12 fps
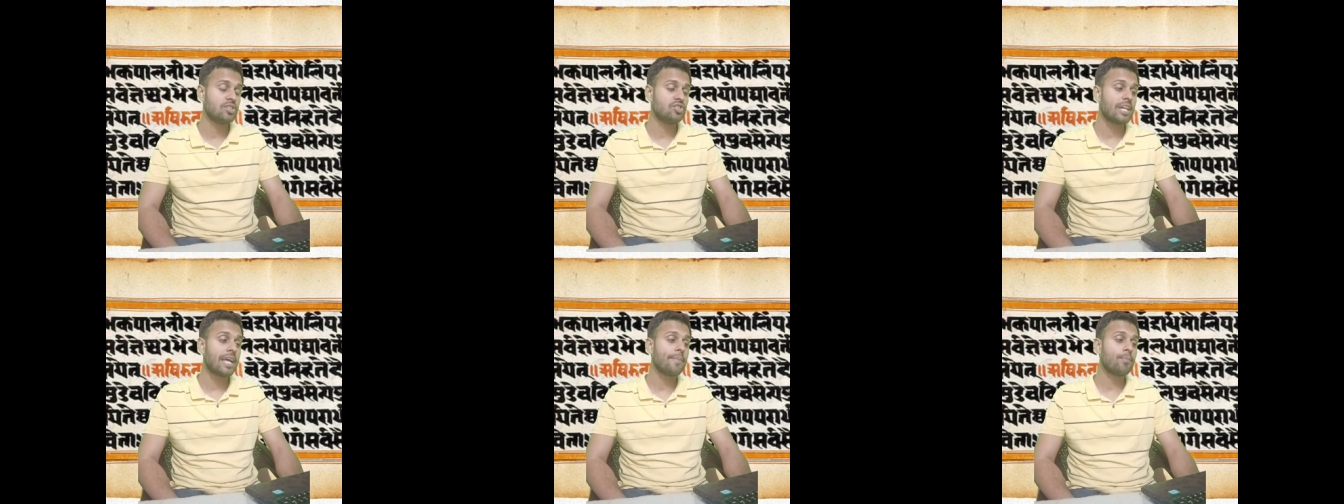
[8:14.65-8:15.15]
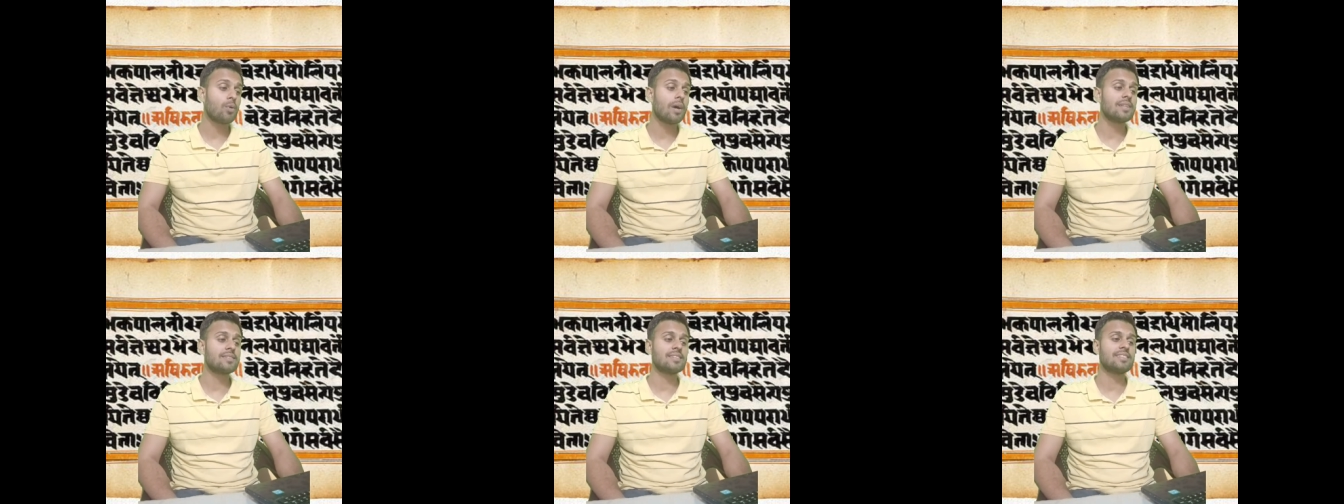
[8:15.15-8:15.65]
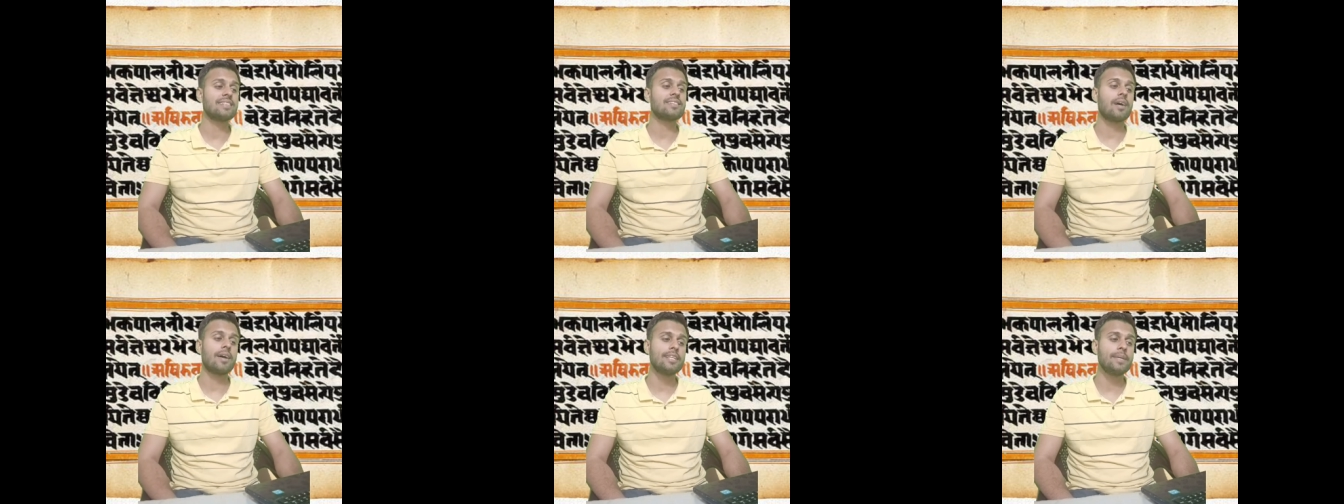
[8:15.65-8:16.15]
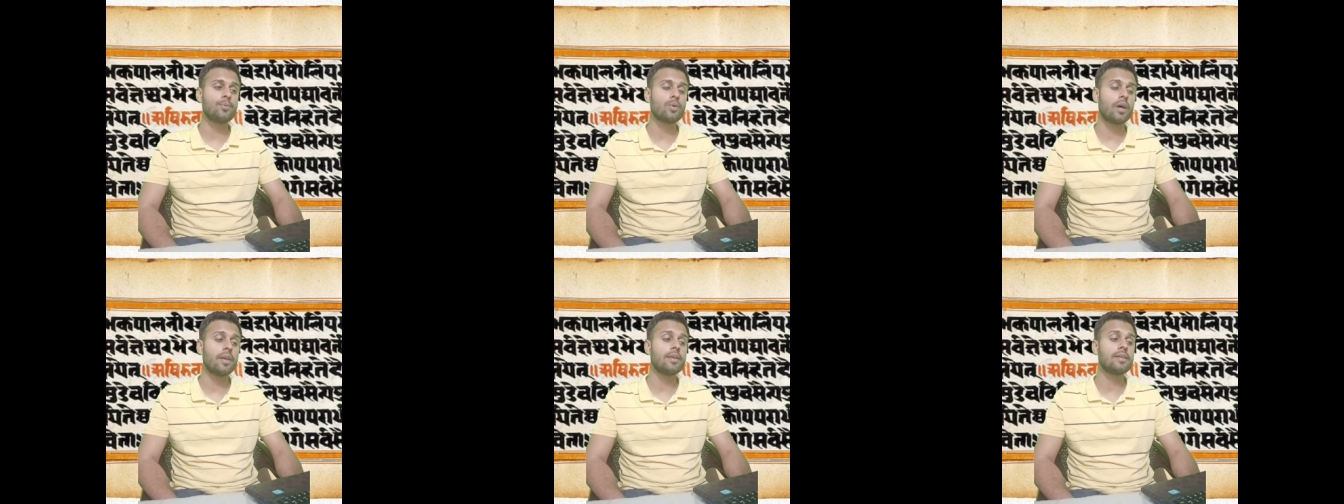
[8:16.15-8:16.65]
Jain Purans such as Adi
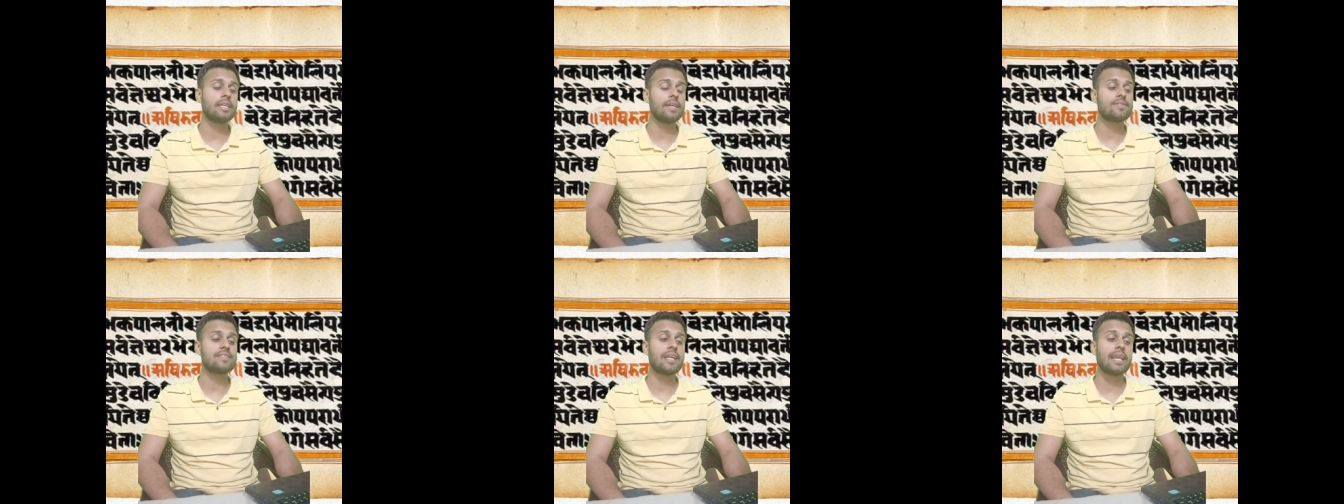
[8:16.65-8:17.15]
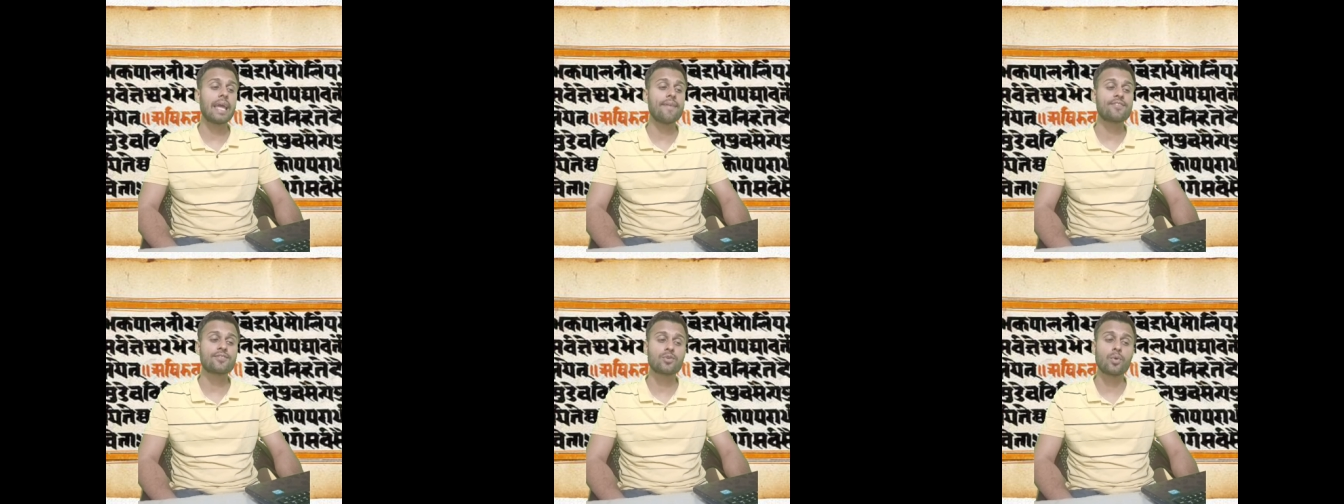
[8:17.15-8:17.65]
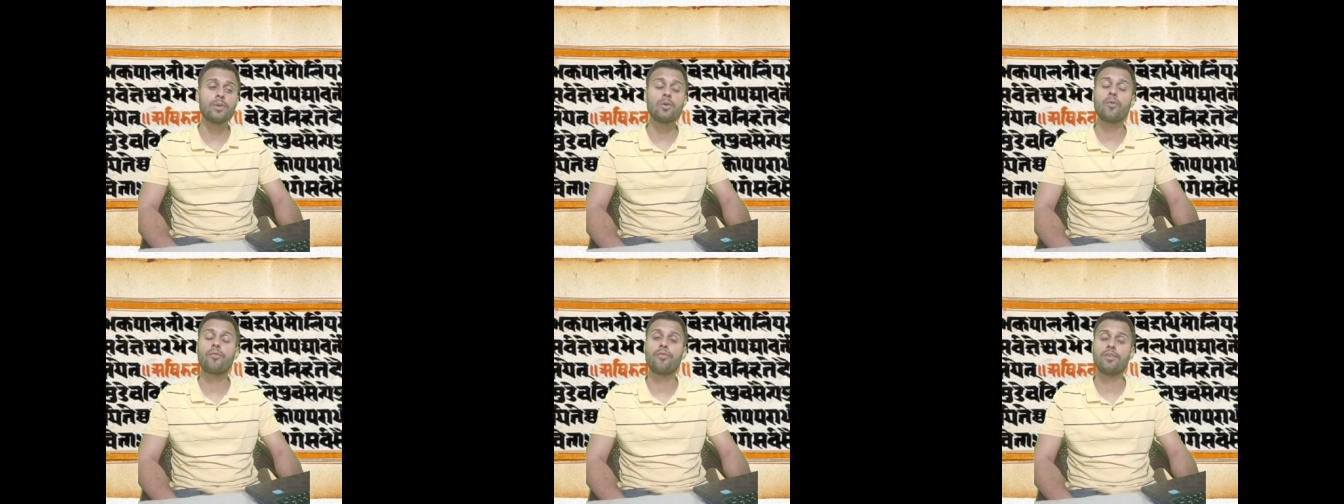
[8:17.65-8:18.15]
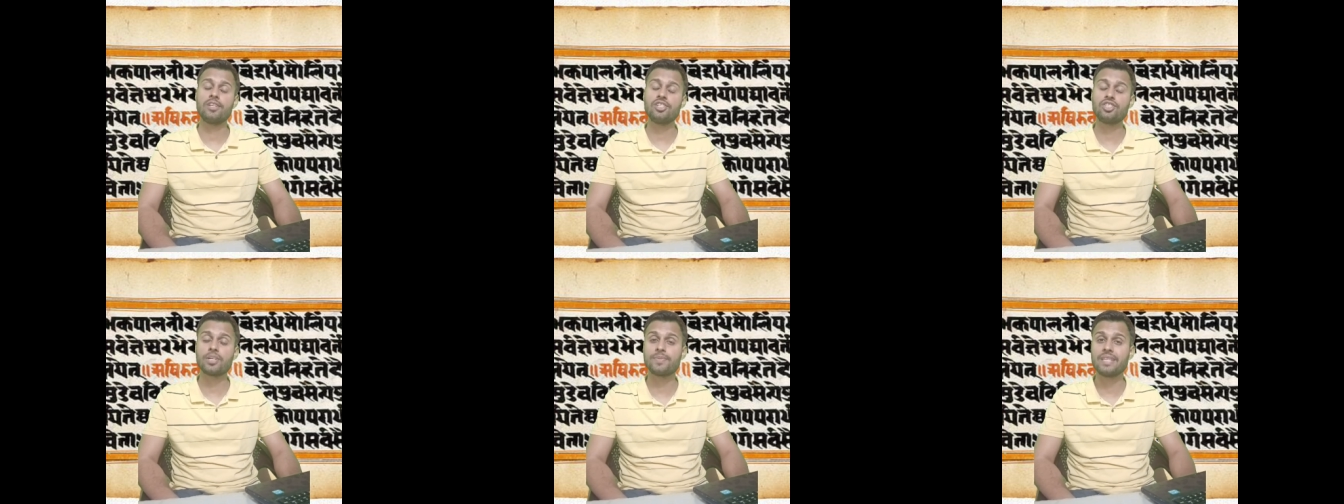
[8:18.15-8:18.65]
Puran gives the life story of
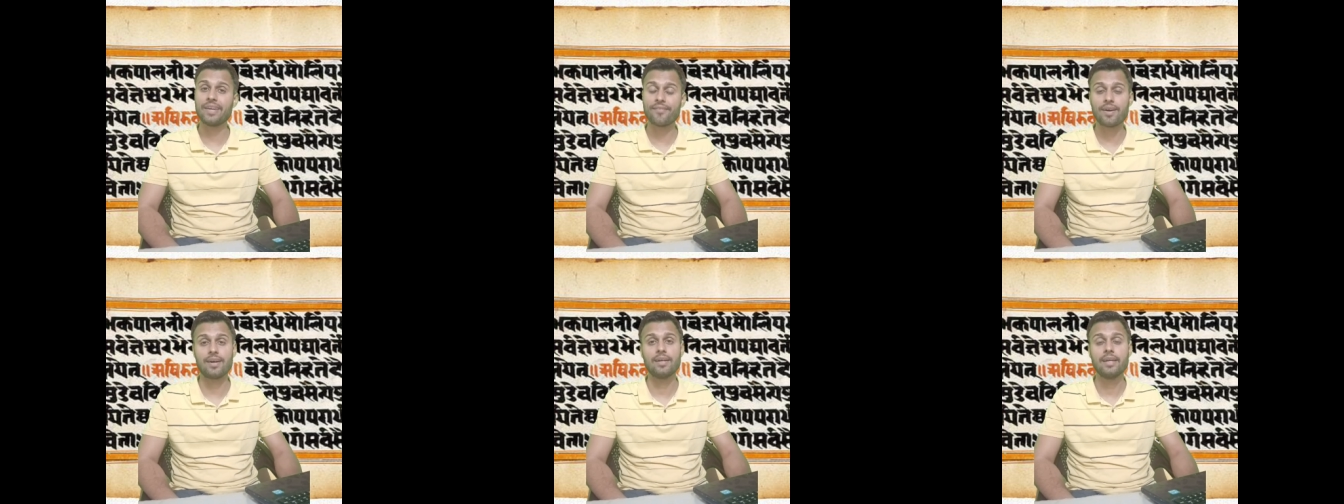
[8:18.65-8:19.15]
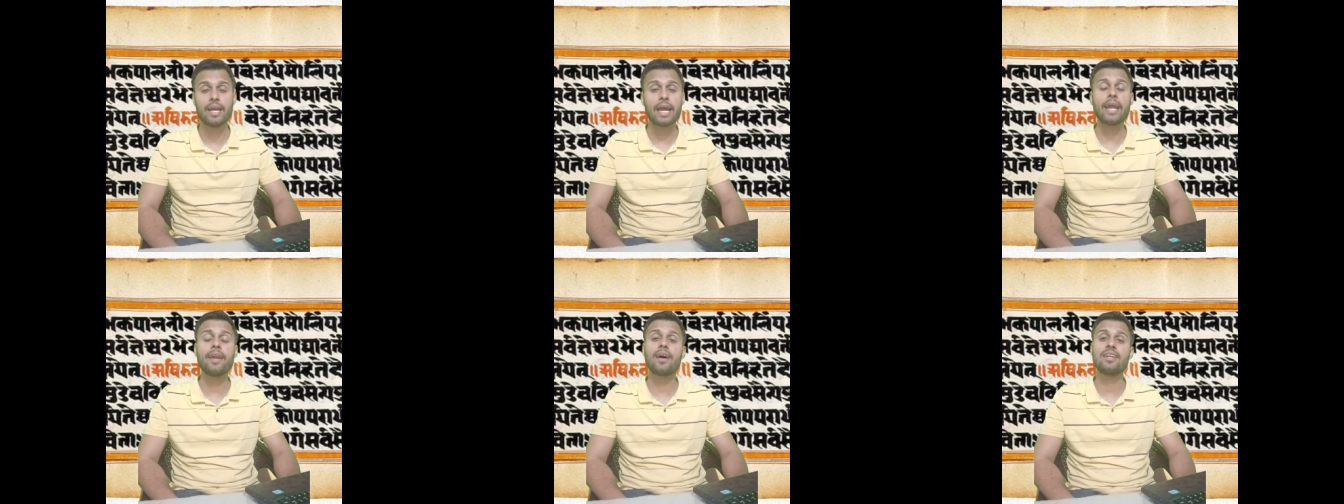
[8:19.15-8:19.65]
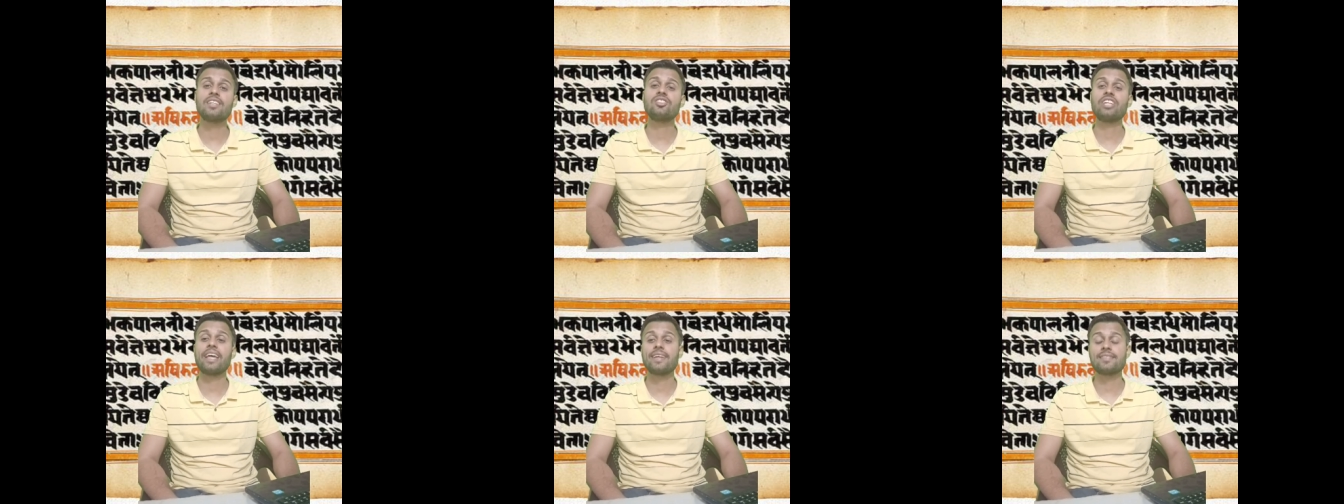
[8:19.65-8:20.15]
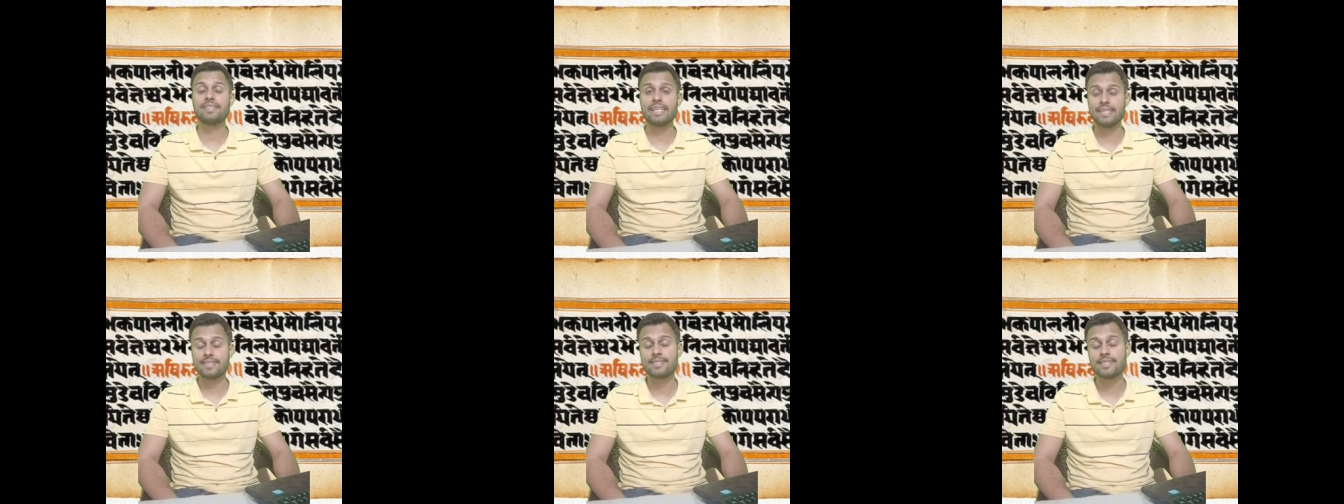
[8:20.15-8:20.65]
Rishabh Deva and other Jaina
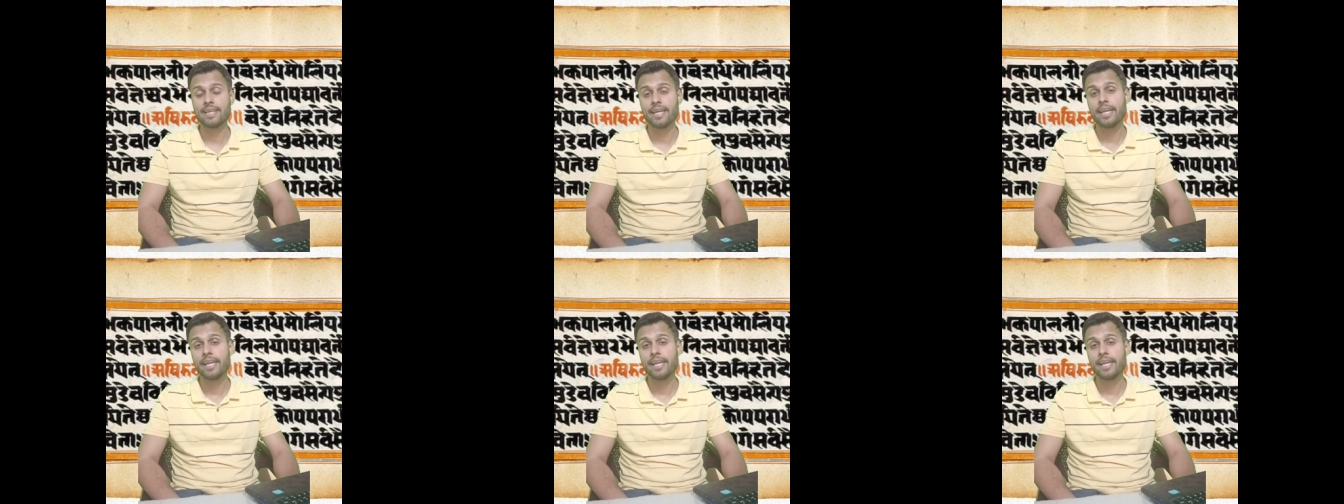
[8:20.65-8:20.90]
saints.